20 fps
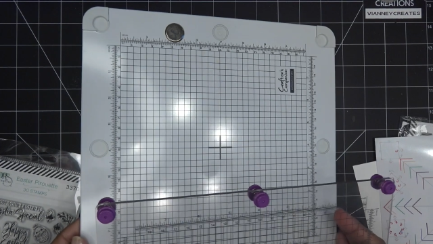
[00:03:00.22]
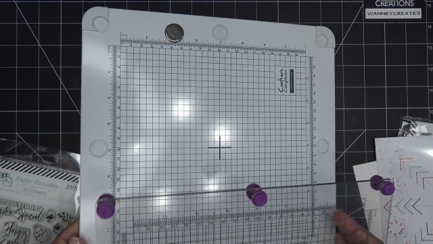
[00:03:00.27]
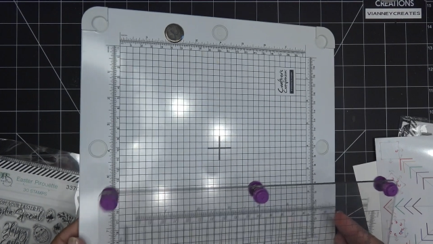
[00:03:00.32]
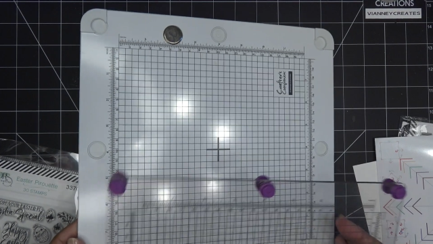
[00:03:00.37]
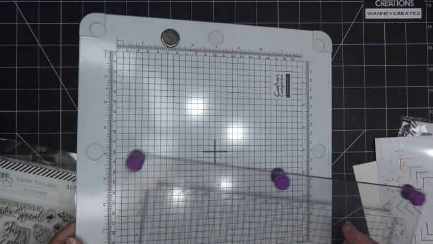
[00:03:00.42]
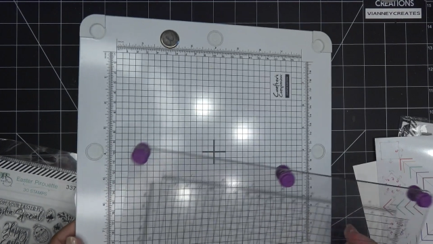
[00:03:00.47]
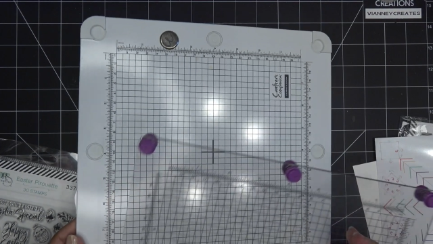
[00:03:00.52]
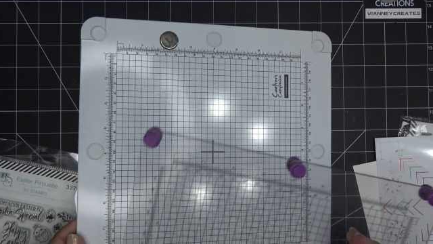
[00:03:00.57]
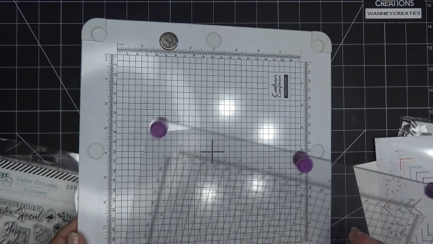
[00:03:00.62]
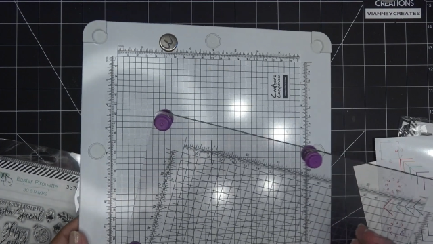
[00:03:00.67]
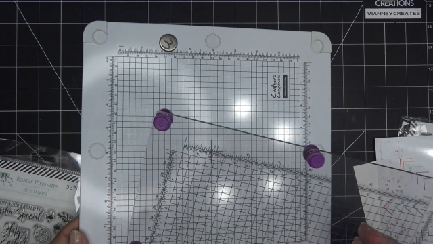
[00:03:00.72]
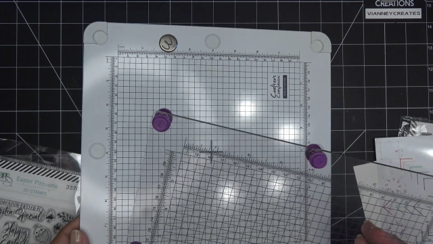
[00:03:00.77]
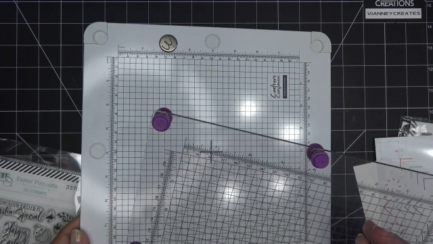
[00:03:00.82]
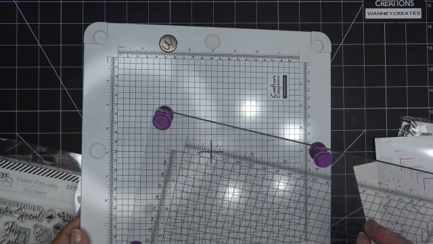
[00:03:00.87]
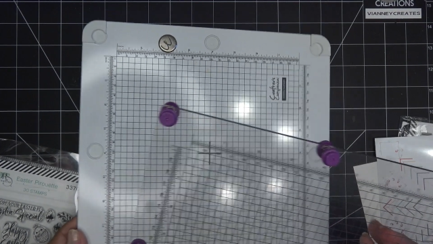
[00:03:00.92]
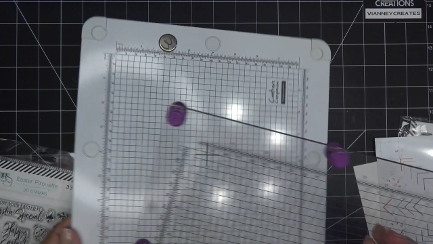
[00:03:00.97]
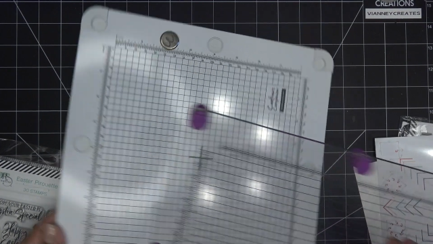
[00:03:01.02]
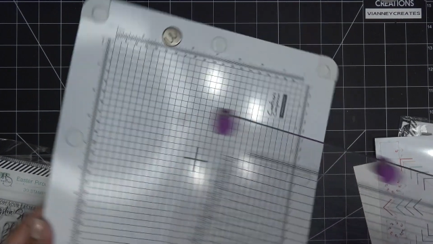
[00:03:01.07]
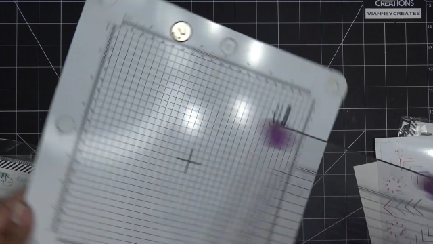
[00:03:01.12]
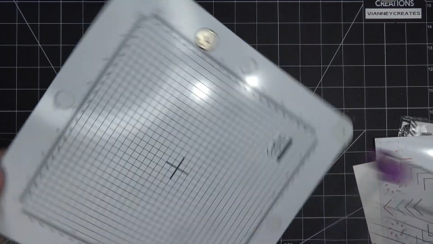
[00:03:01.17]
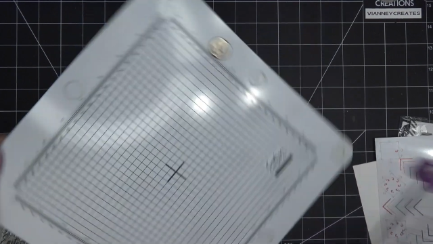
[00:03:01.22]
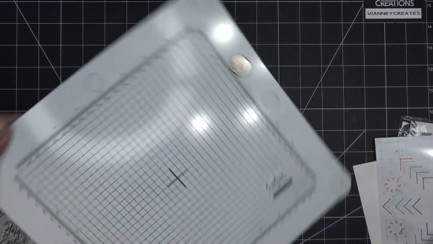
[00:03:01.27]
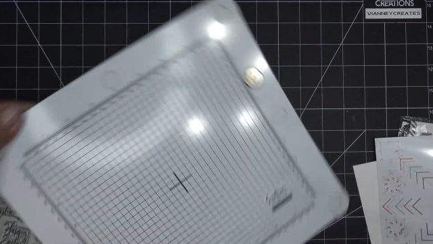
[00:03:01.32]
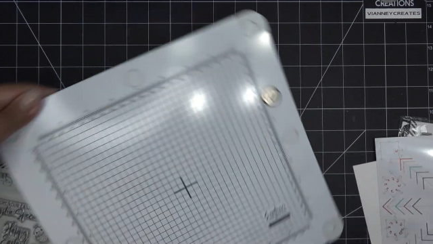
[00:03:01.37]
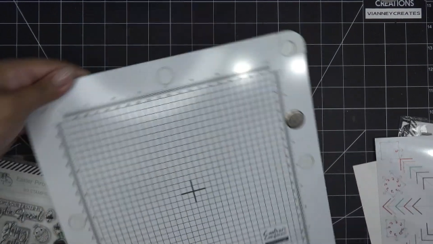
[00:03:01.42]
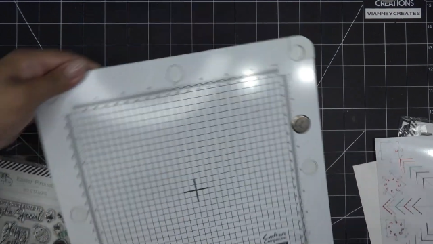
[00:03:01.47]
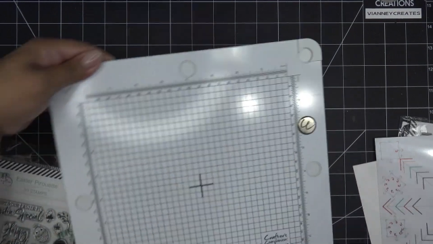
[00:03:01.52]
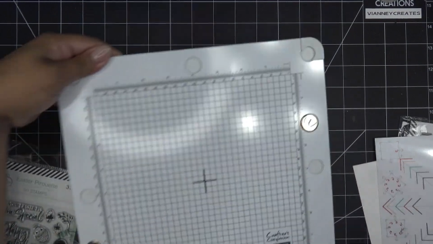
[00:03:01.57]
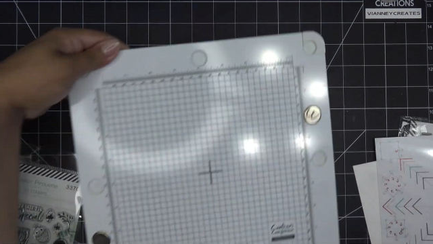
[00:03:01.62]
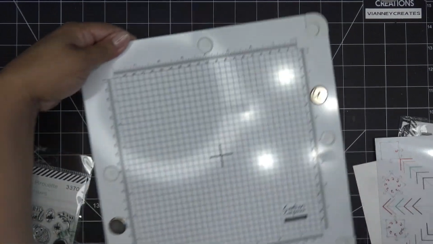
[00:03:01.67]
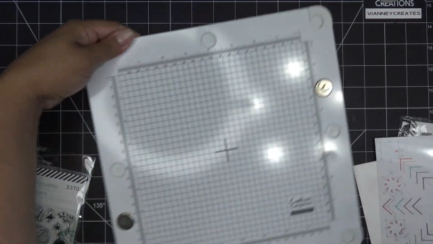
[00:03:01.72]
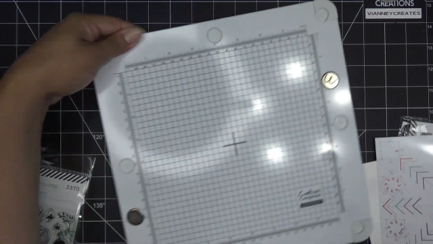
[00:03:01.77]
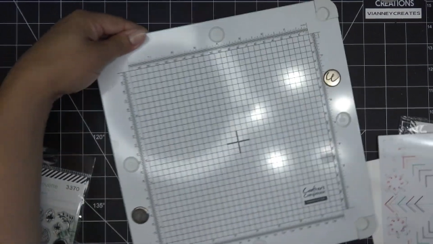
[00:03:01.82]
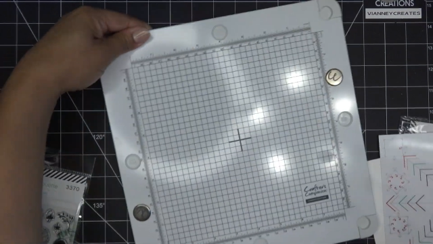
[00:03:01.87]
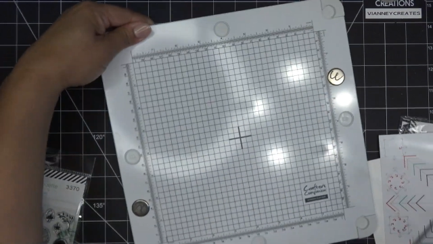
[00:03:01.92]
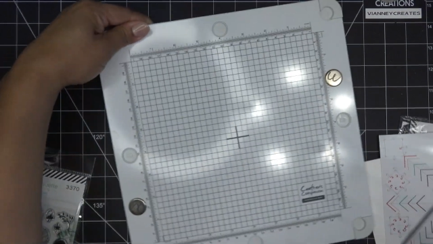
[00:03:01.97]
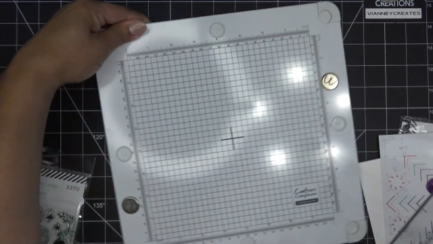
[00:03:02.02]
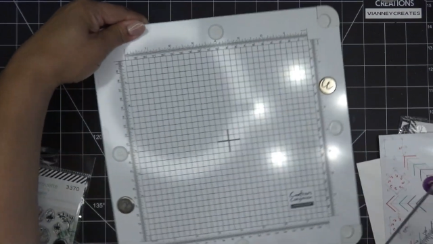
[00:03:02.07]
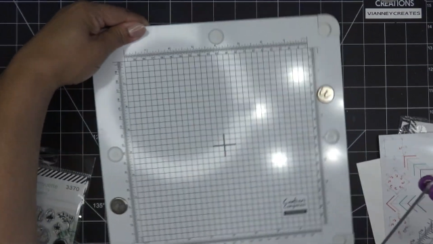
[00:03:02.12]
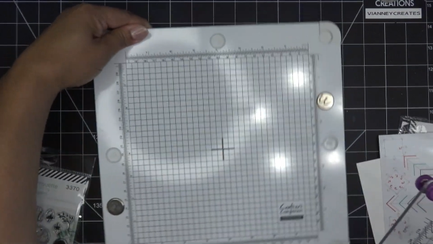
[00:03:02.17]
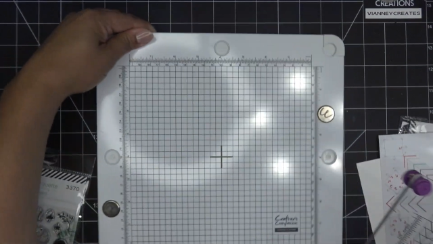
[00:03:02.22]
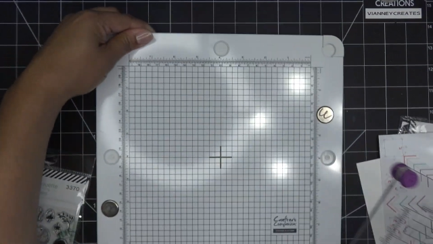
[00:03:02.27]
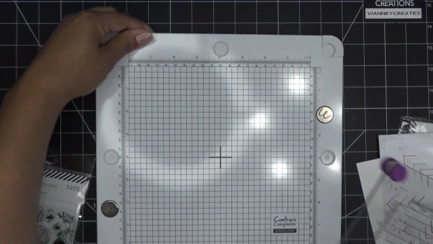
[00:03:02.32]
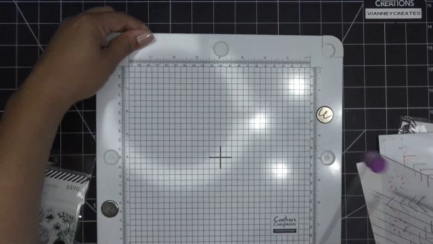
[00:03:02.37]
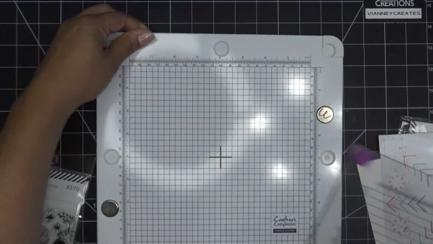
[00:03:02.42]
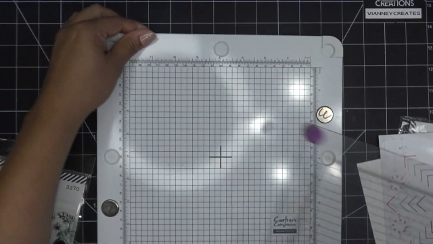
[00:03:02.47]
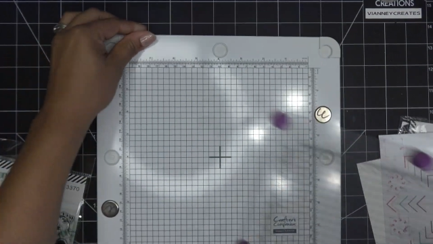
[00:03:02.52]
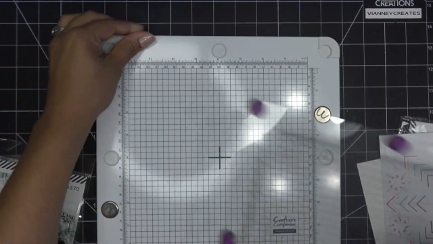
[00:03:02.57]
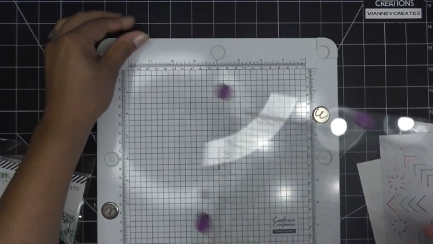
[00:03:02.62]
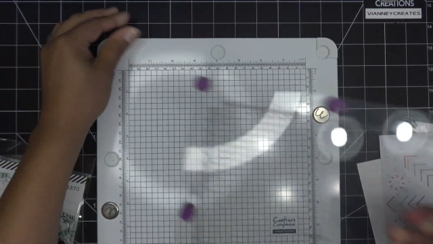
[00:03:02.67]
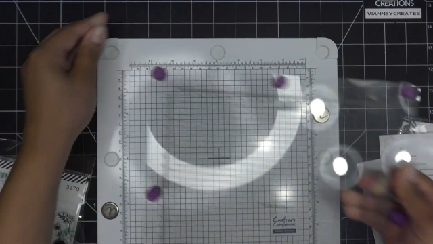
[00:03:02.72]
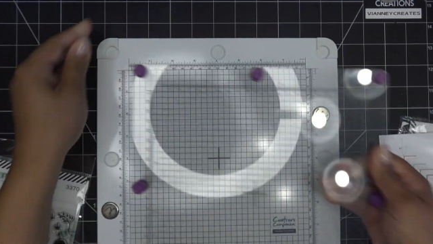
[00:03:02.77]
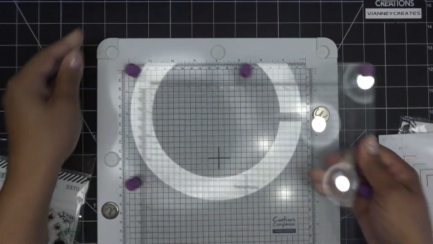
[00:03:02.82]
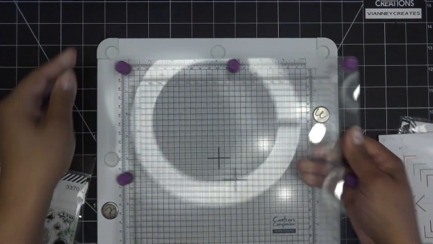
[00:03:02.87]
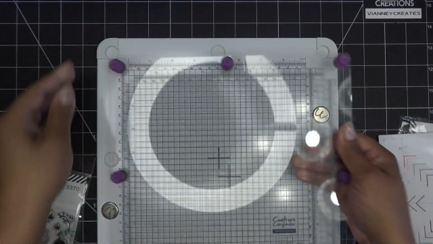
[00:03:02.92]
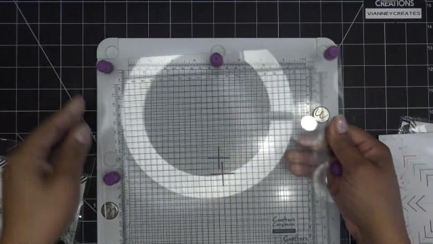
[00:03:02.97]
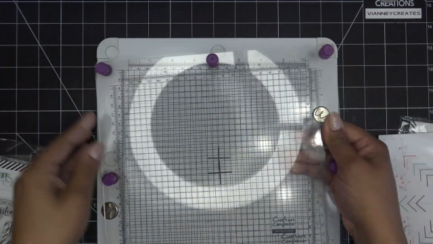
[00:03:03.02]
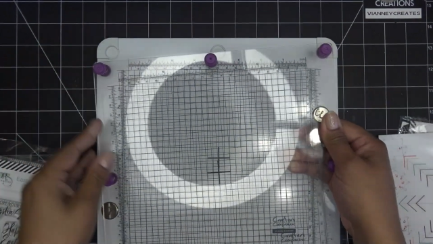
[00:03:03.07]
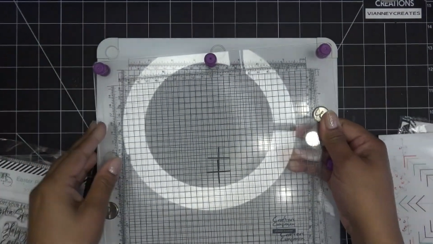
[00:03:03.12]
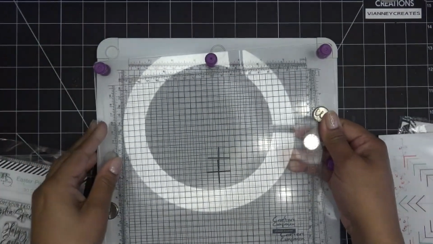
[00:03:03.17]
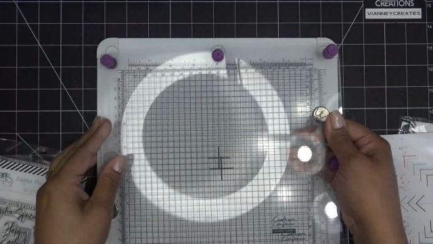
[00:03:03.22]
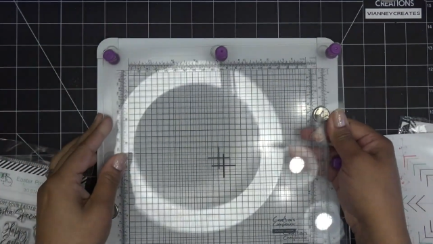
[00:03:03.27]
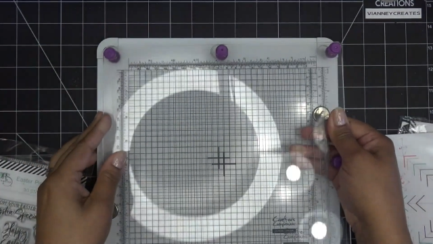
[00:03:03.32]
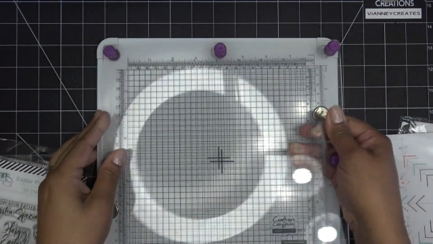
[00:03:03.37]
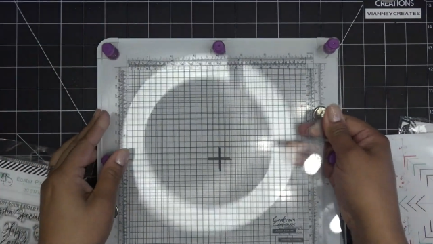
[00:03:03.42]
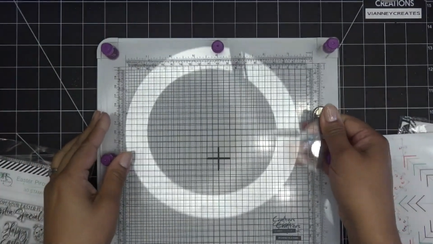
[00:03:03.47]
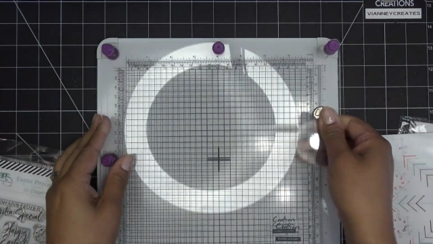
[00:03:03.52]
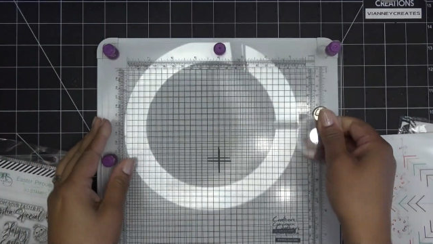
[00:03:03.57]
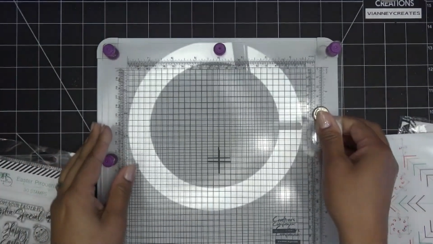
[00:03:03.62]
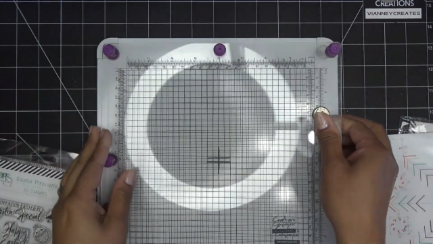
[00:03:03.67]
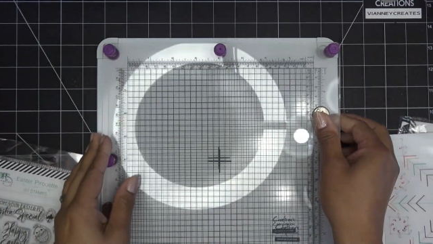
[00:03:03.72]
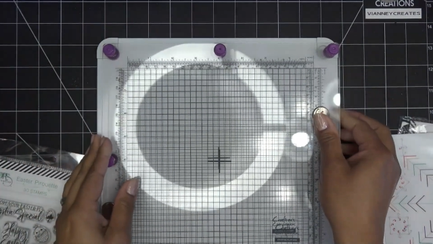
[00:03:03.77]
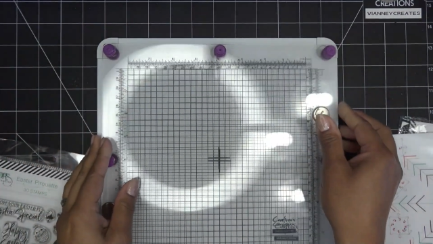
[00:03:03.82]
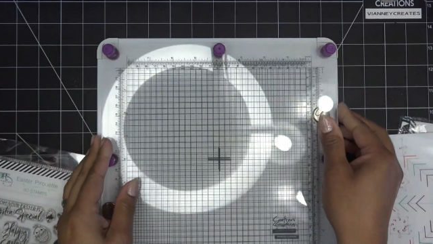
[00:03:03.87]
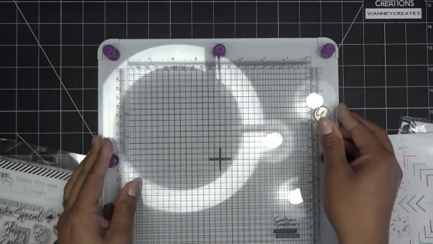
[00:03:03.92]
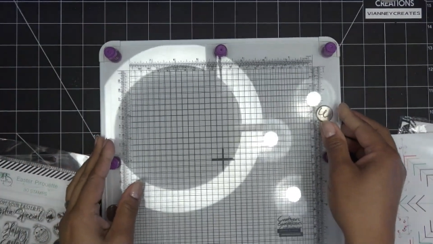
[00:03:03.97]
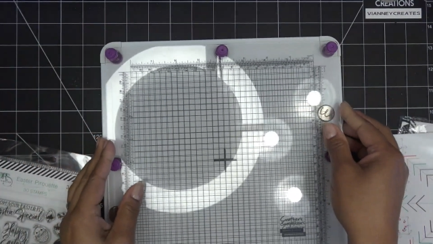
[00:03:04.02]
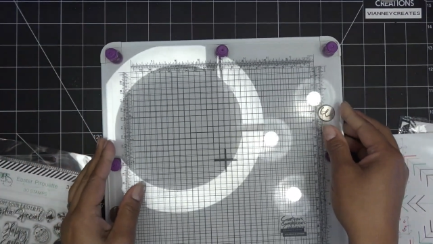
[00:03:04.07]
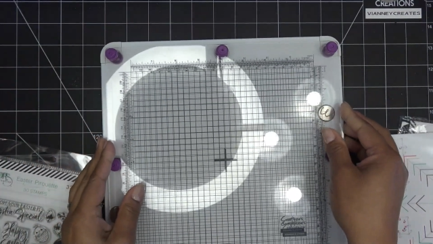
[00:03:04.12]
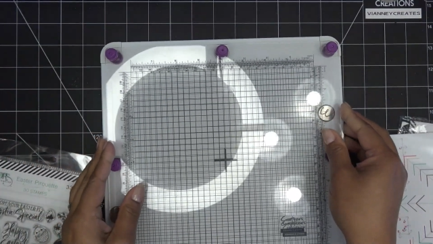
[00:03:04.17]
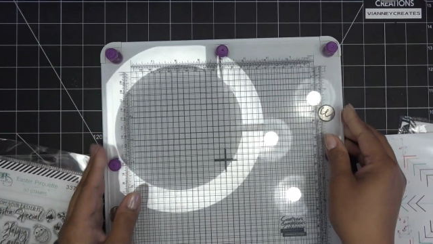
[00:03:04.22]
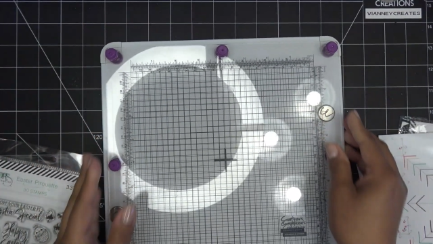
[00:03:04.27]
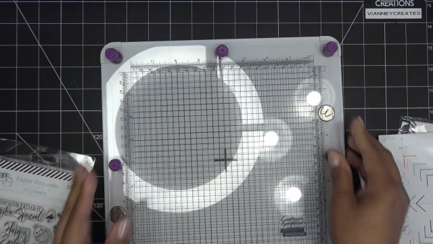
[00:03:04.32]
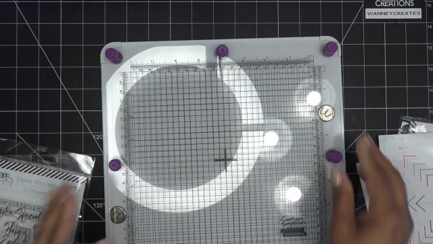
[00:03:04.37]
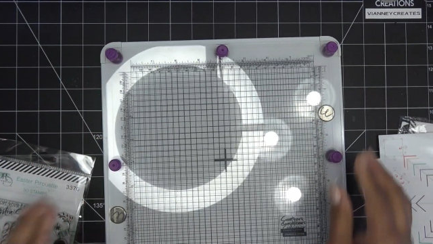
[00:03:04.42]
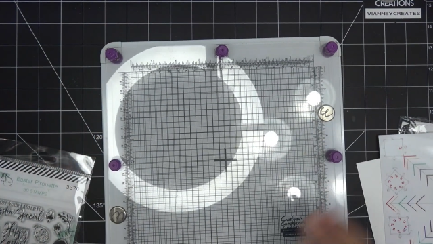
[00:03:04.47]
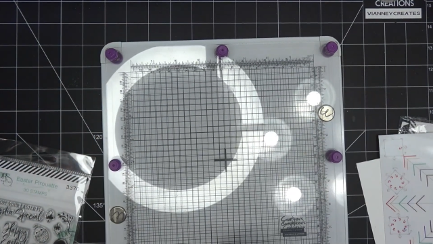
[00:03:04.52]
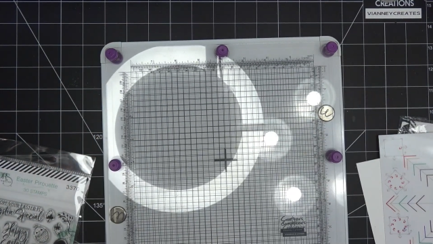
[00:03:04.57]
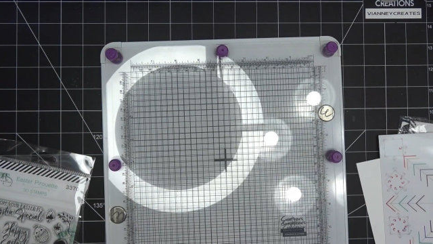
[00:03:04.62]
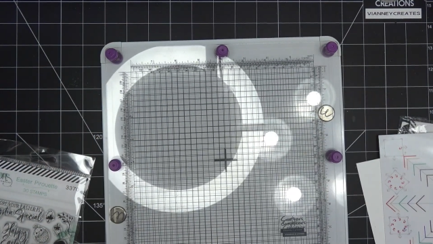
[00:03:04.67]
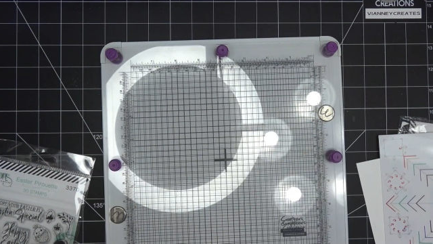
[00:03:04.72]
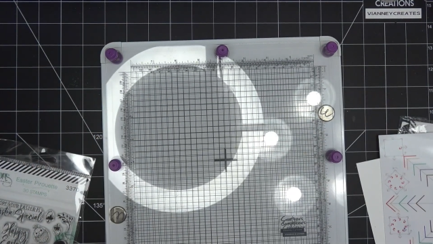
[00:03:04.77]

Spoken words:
Nobody's mouth can be seen.